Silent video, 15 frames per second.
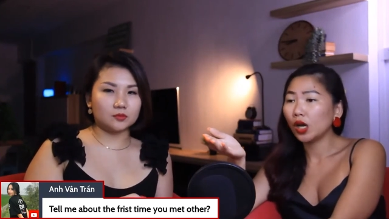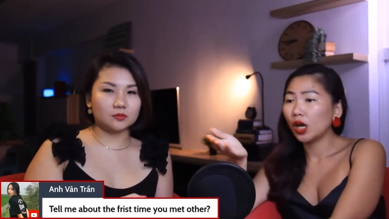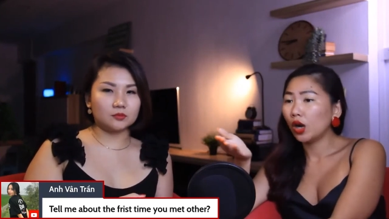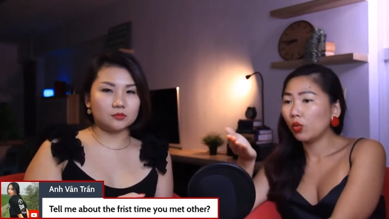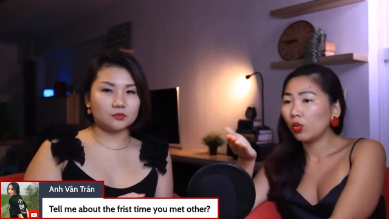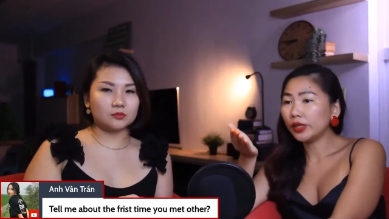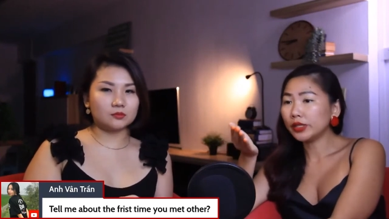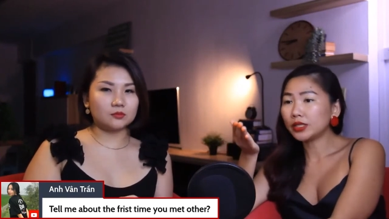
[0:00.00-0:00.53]

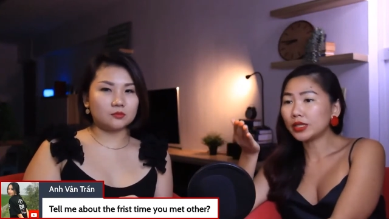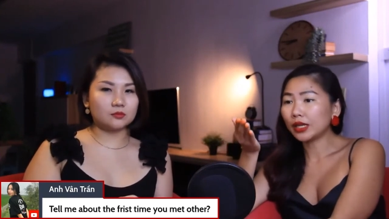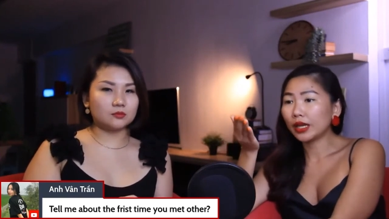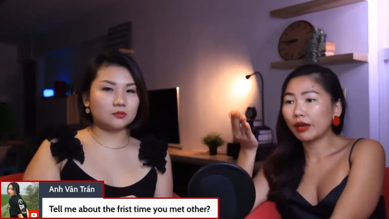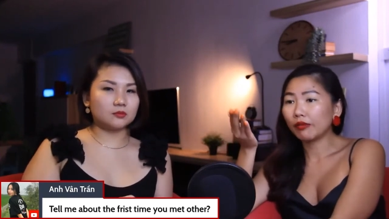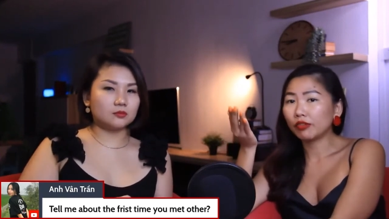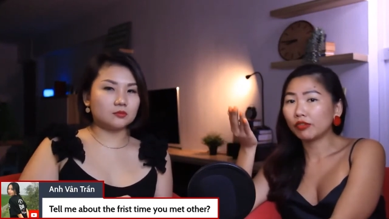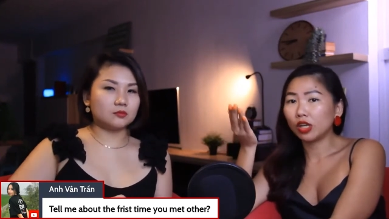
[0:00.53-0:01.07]
Speaker 1: we start
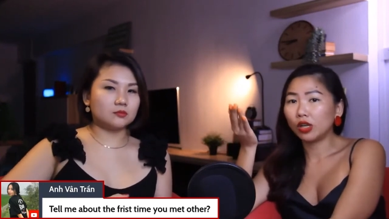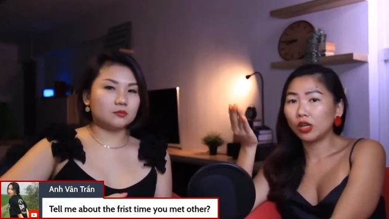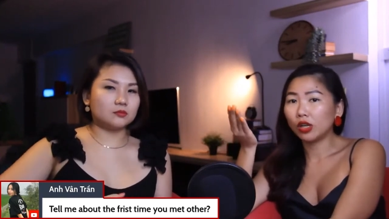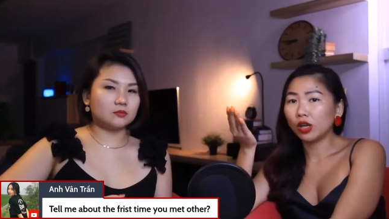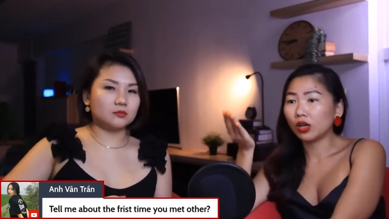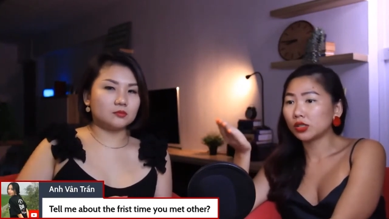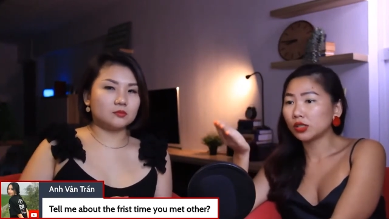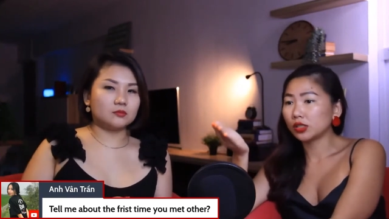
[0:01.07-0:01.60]
have a
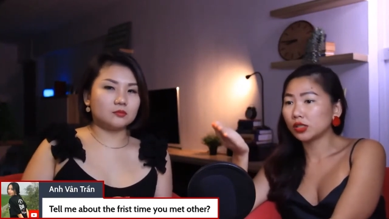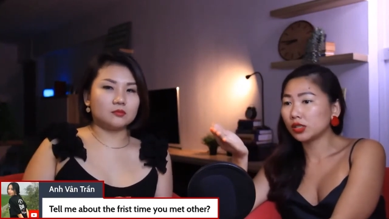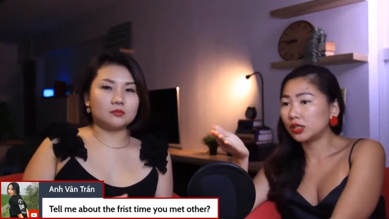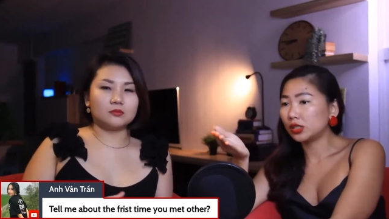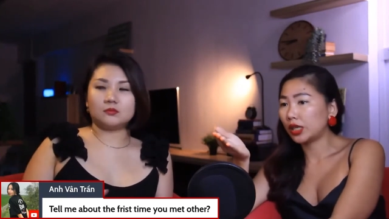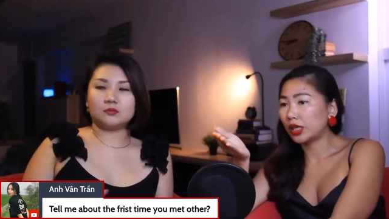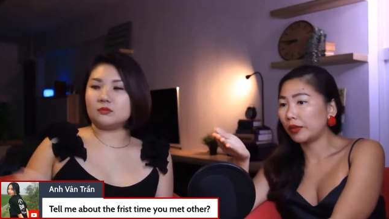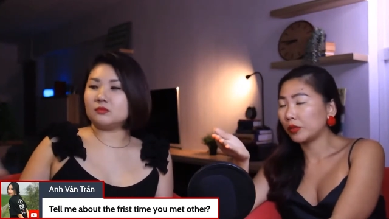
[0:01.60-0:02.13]
lot of
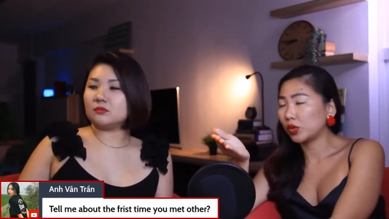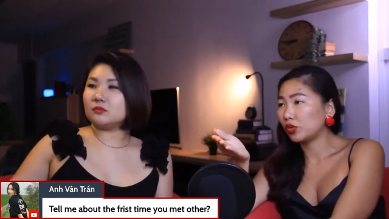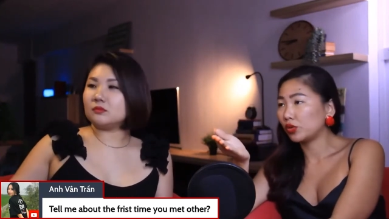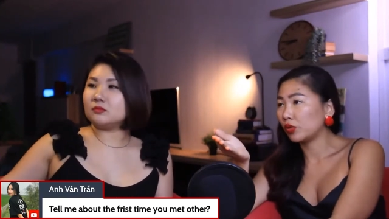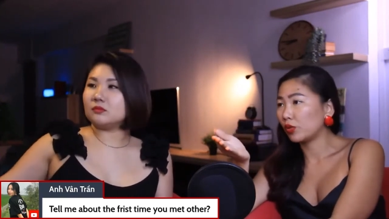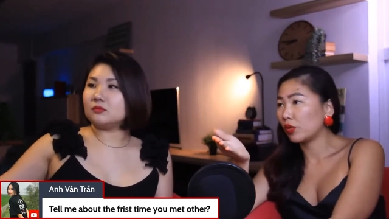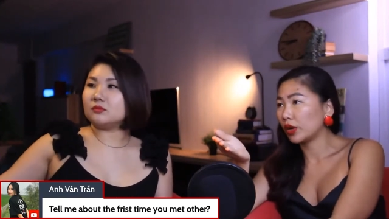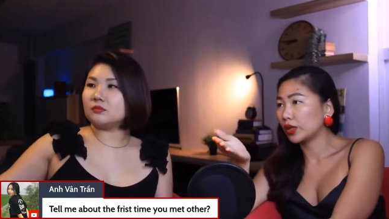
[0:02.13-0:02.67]
damn good
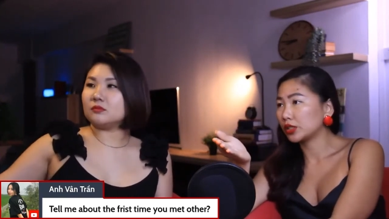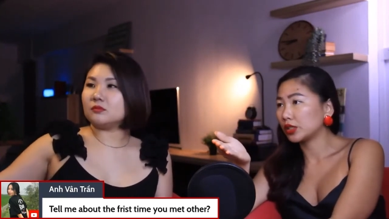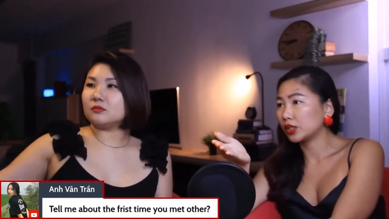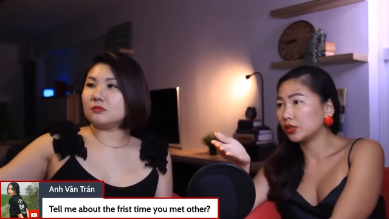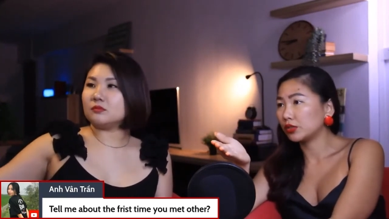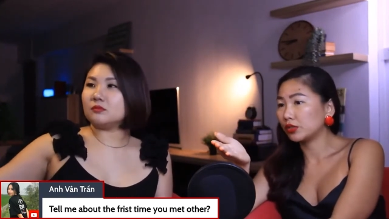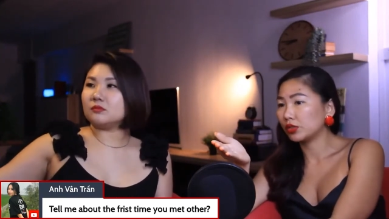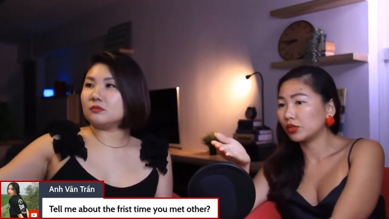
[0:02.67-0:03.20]
question
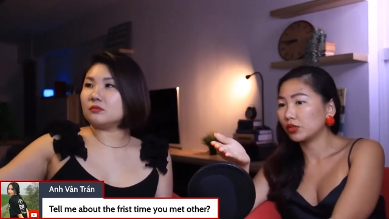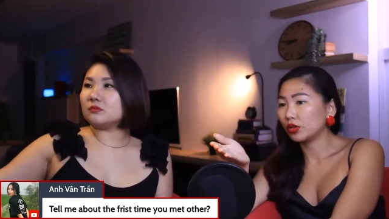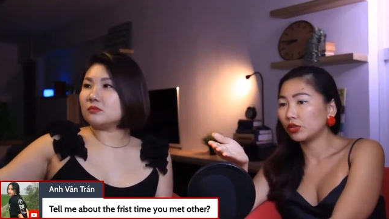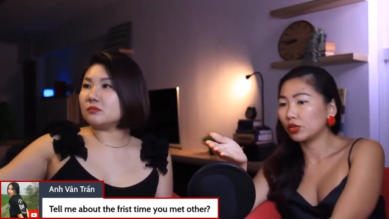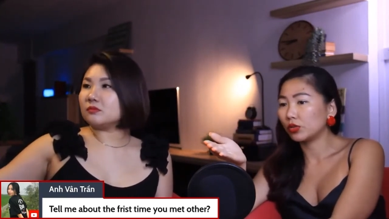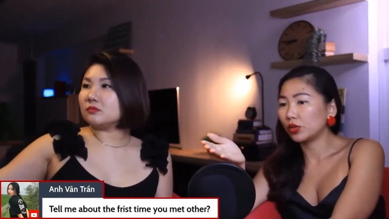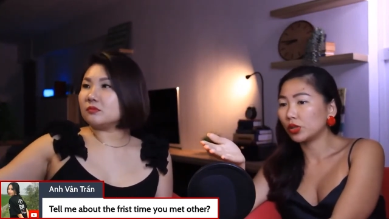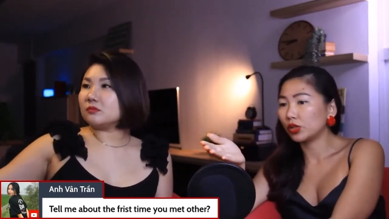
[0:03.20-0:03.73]
you know the go
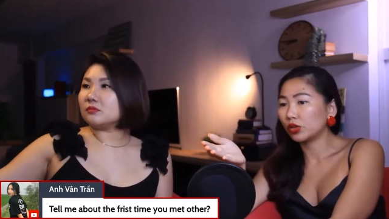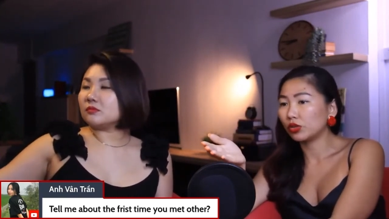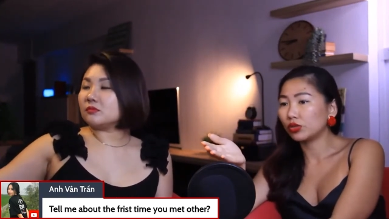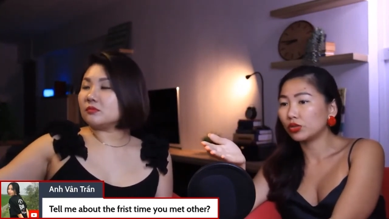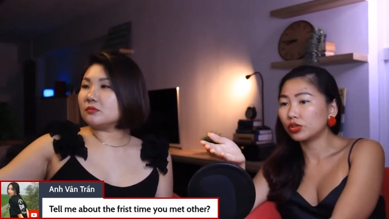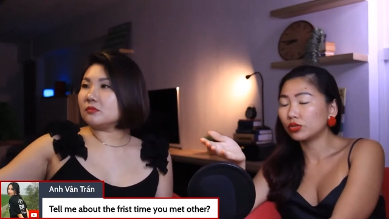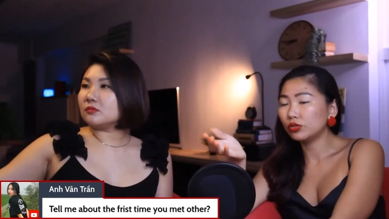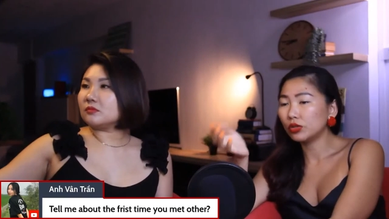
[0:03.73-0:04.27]
you want to go
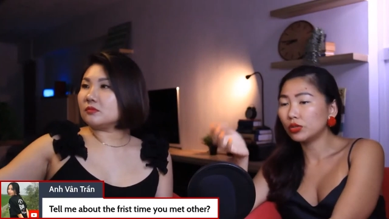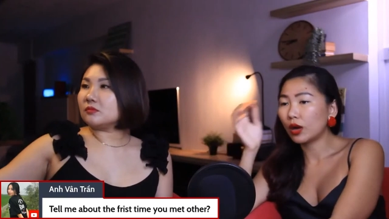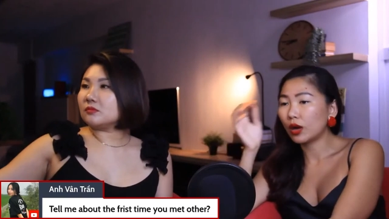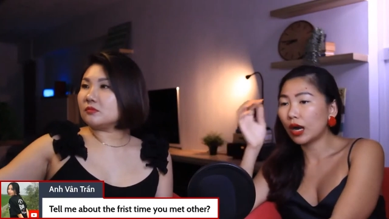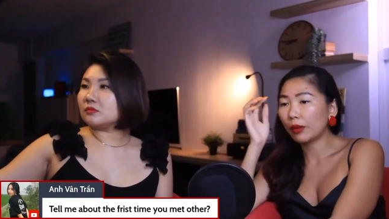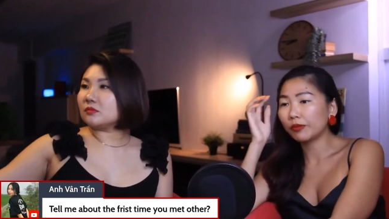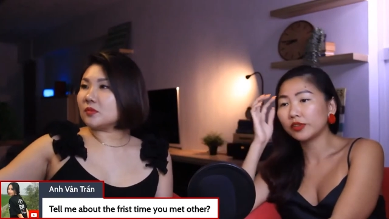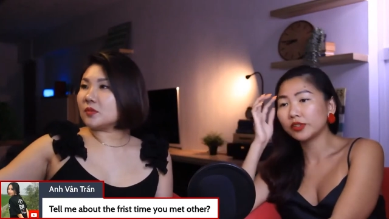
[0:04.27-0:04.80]
through go up first